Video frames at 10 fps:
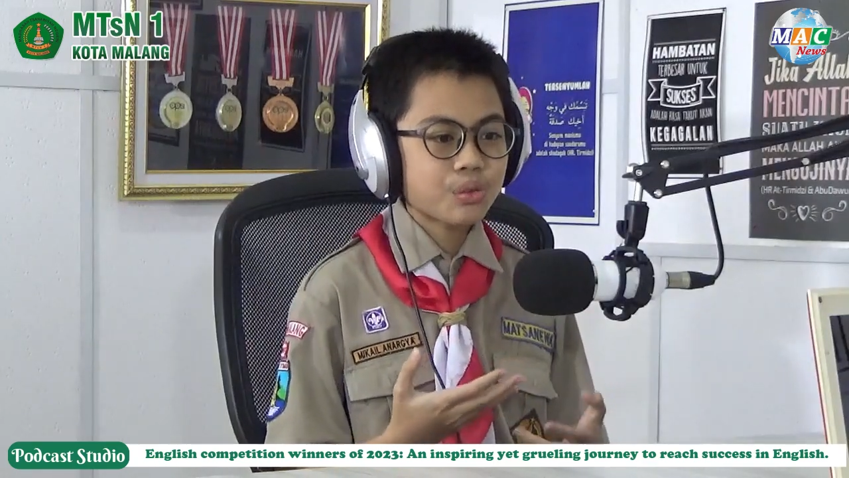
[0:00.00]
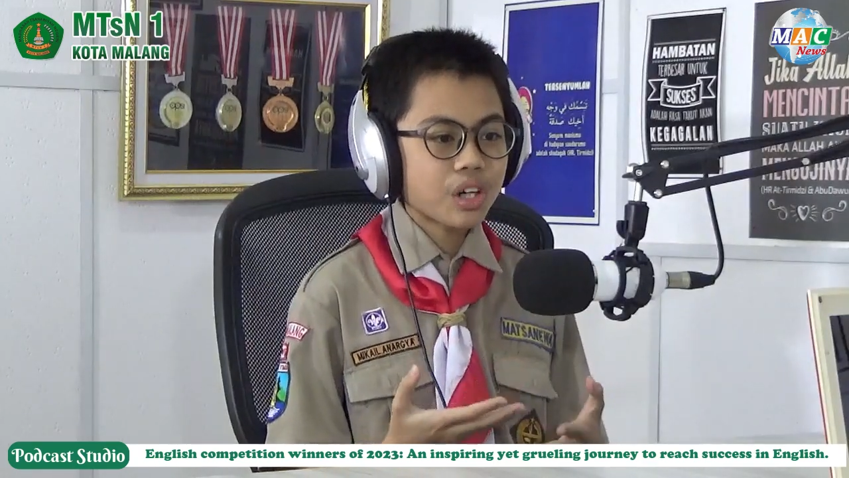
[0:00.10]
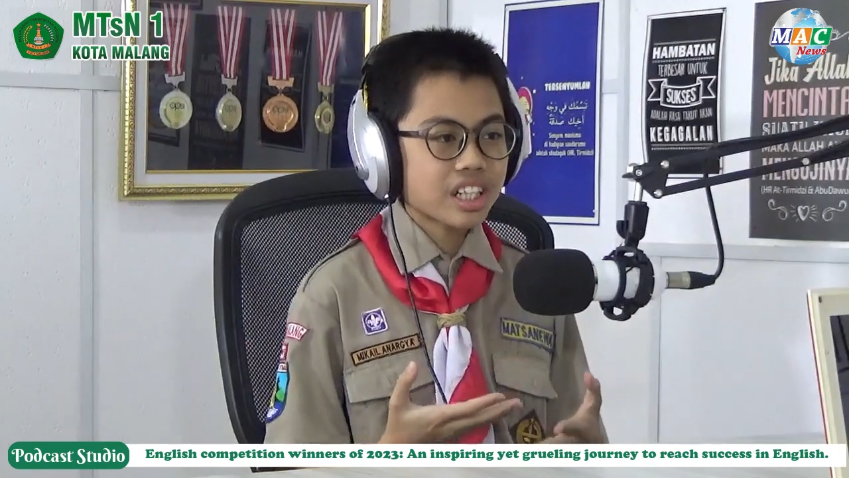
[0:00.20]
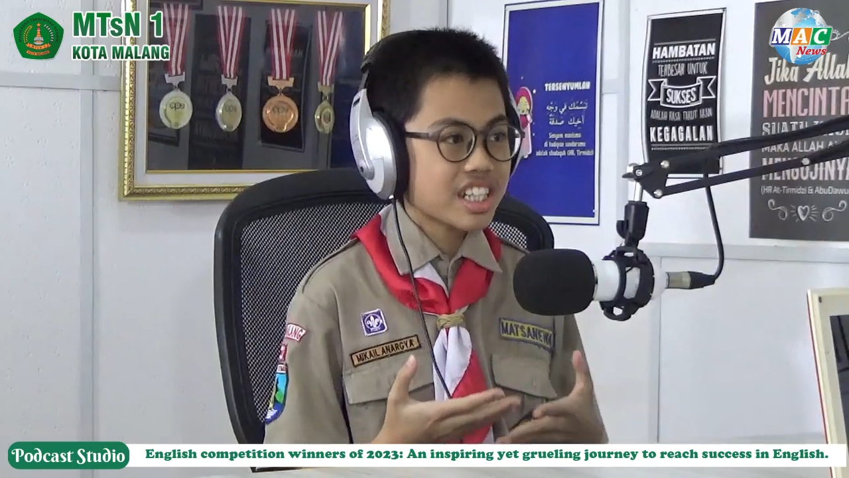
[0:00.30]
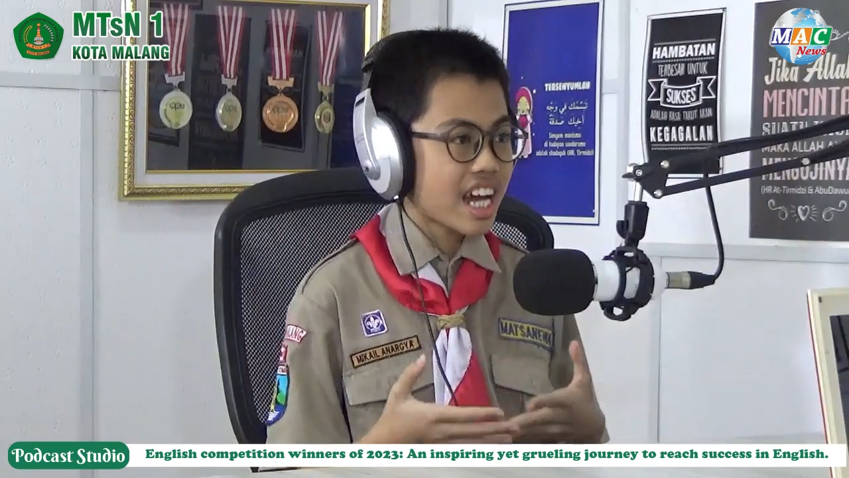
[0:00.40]

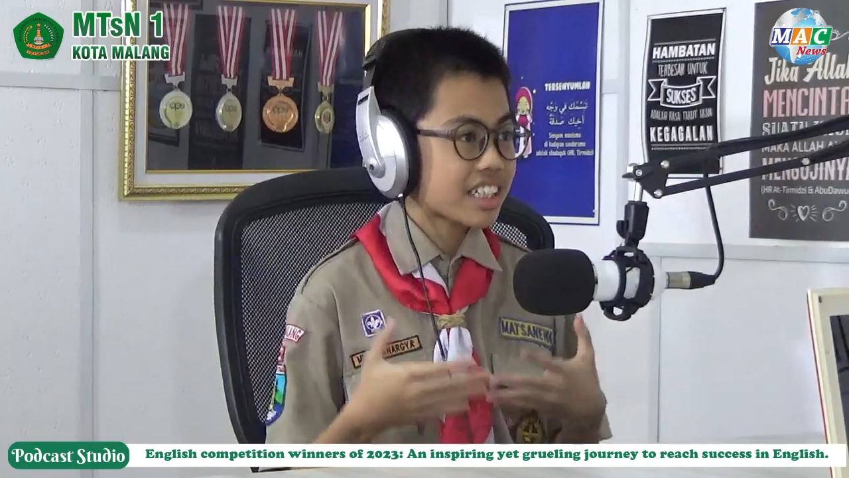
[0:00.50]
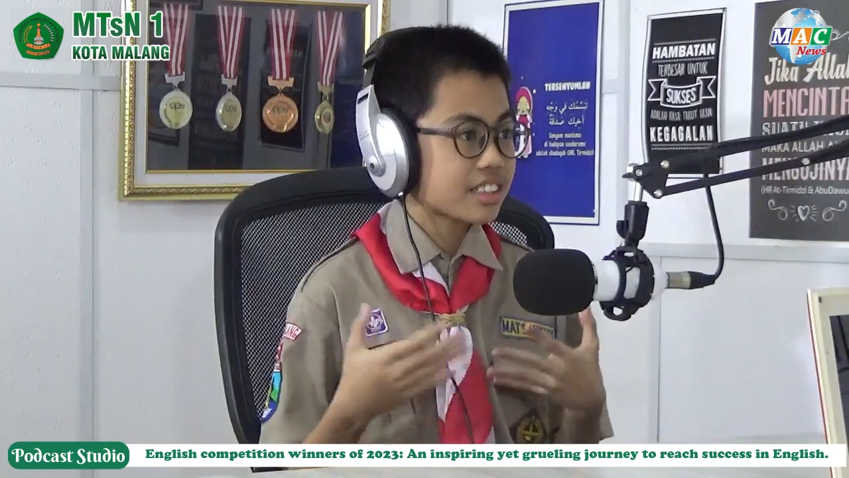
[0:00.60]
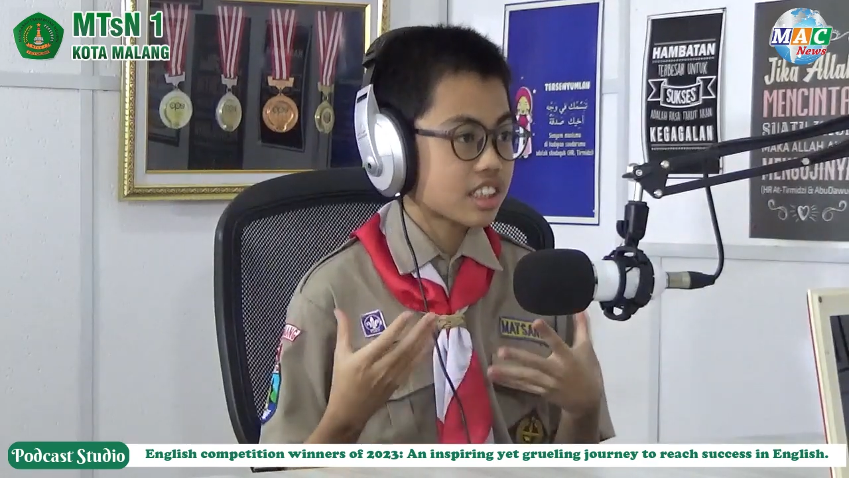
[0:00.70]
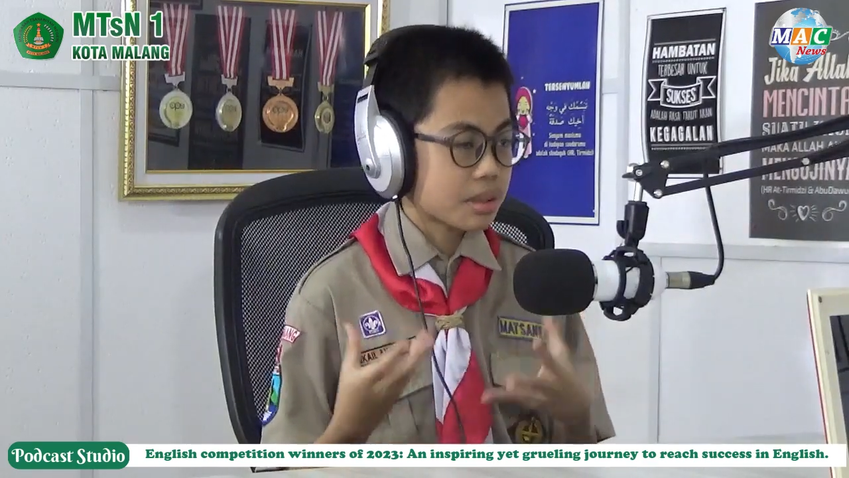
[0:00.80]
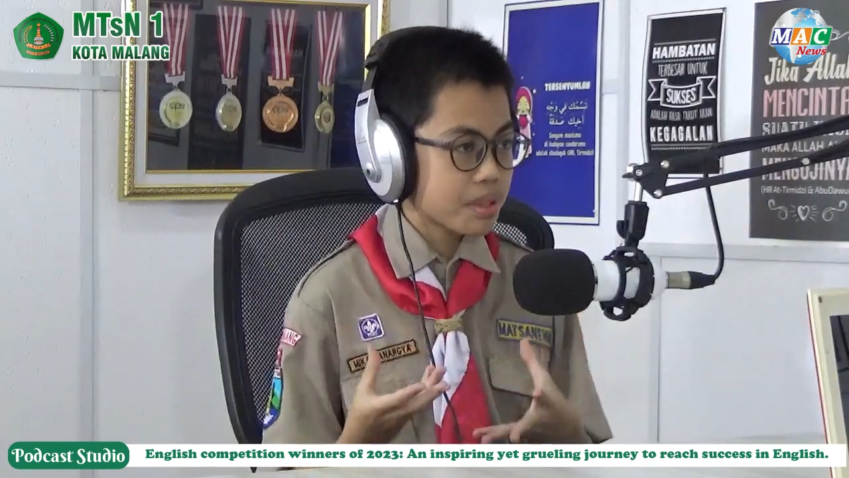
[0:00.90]
what he
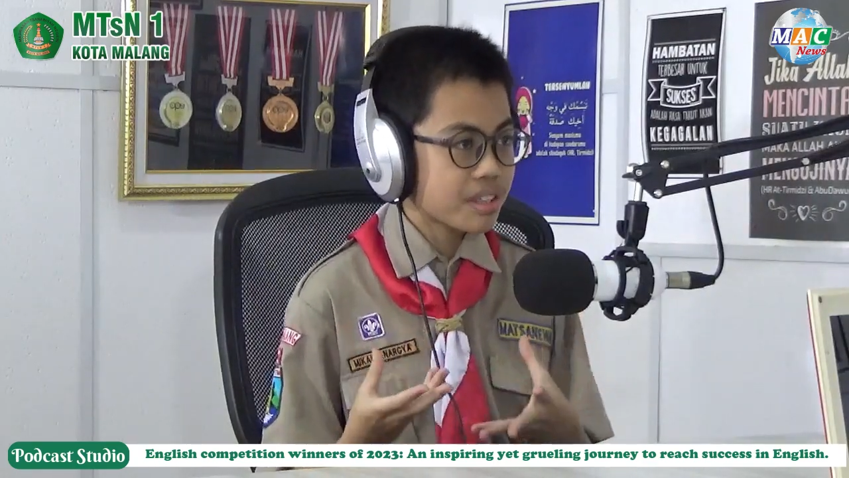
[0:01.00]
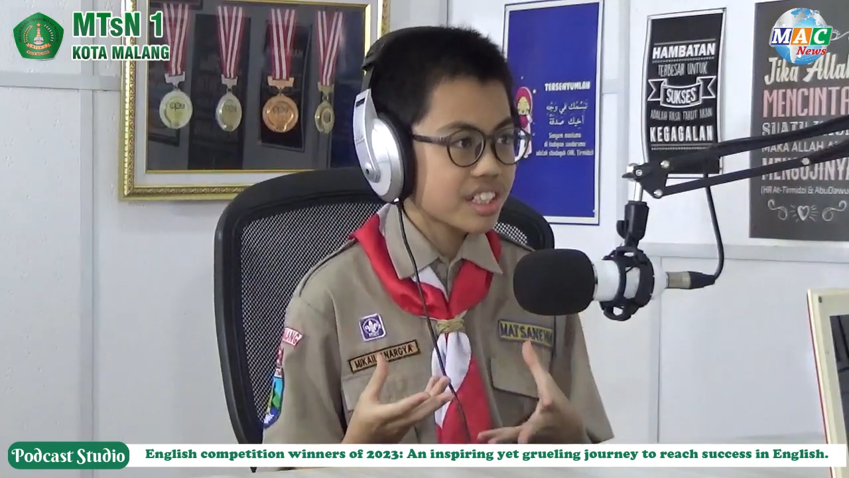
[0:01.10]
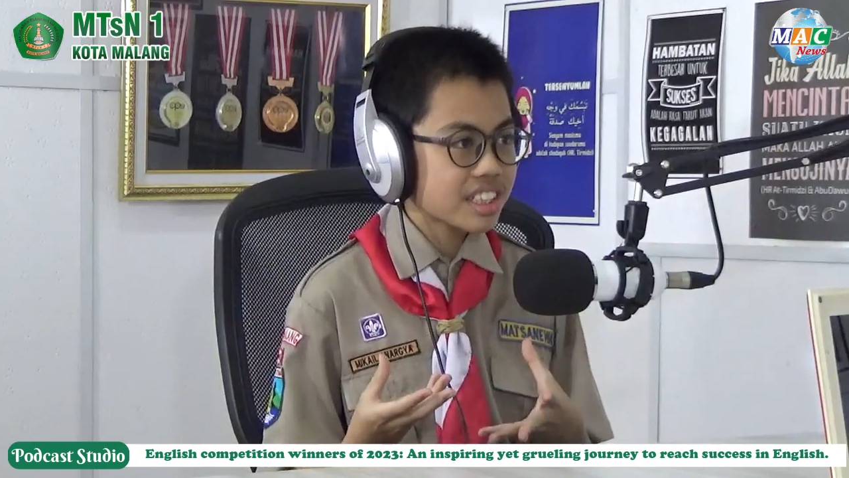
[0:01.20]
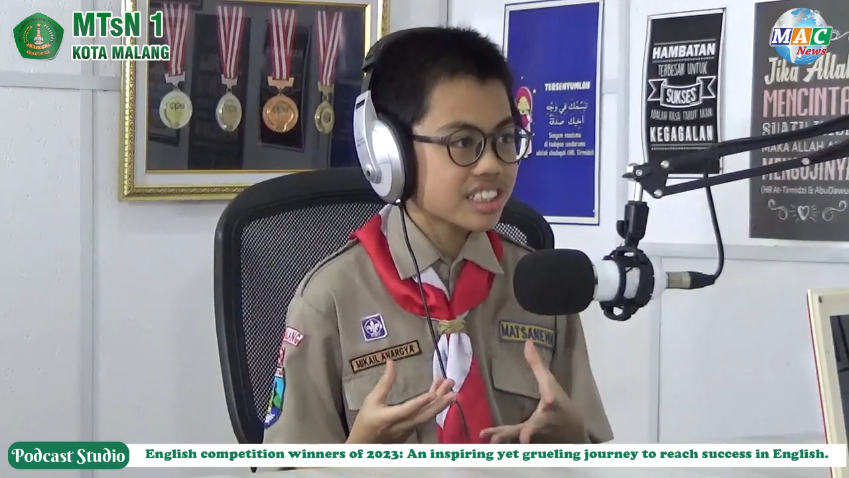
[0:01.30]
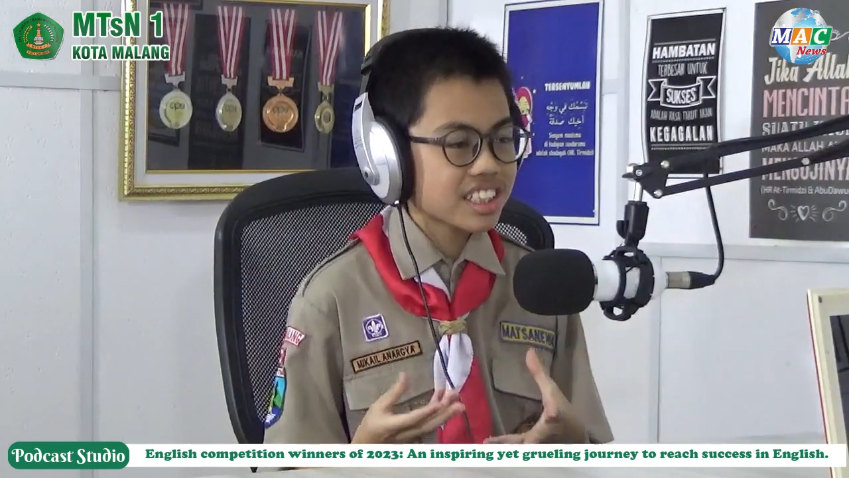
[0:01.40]
actually
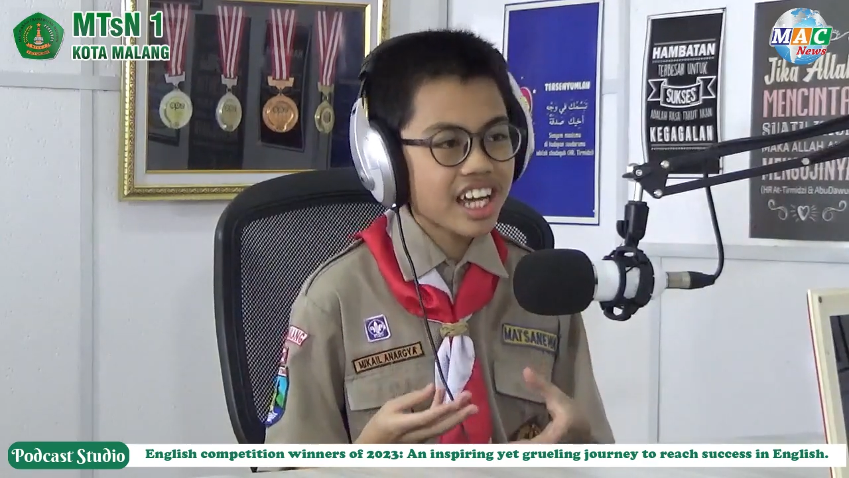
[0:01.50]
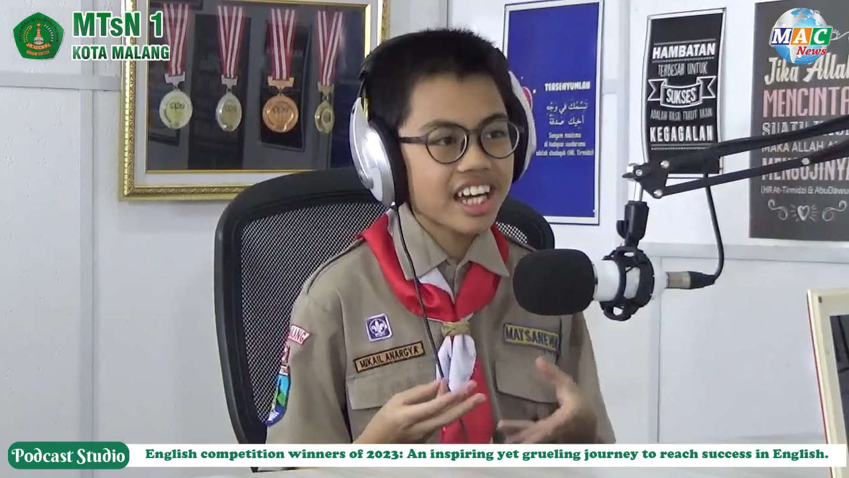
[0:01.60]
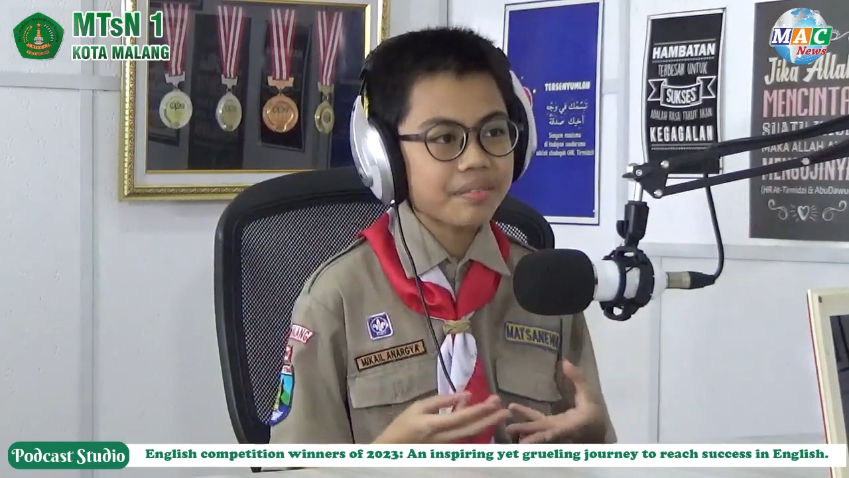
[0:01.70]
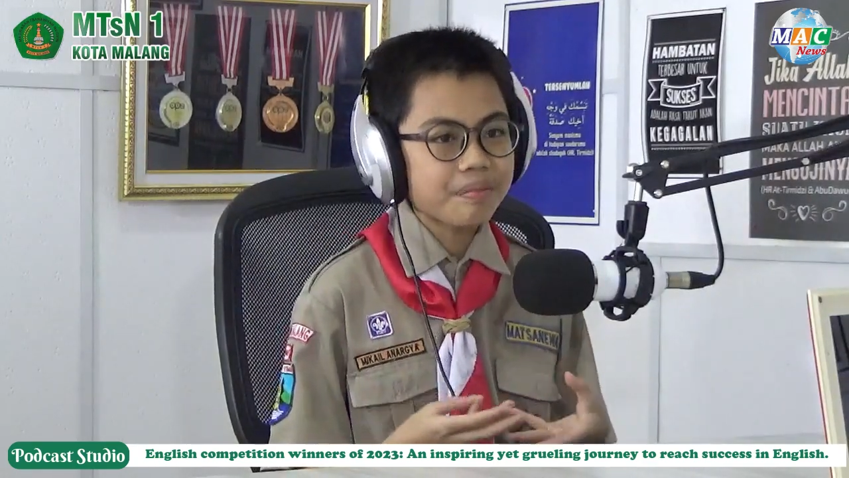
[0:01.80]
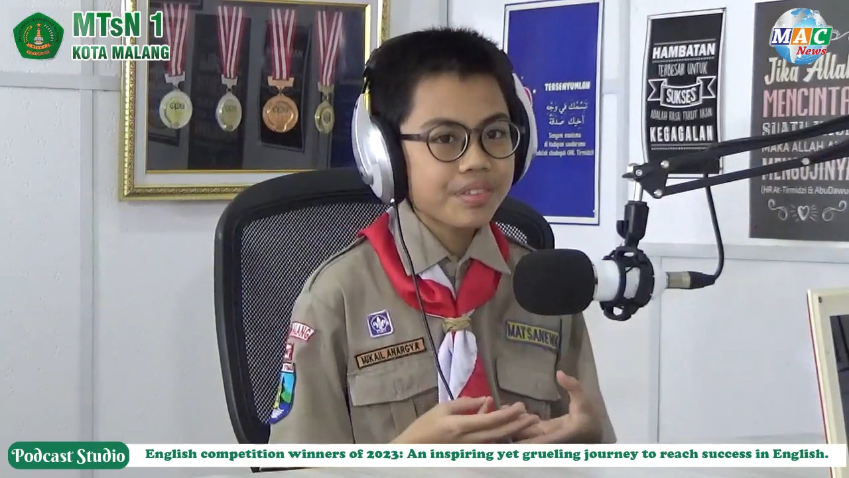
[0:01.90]
experienced. And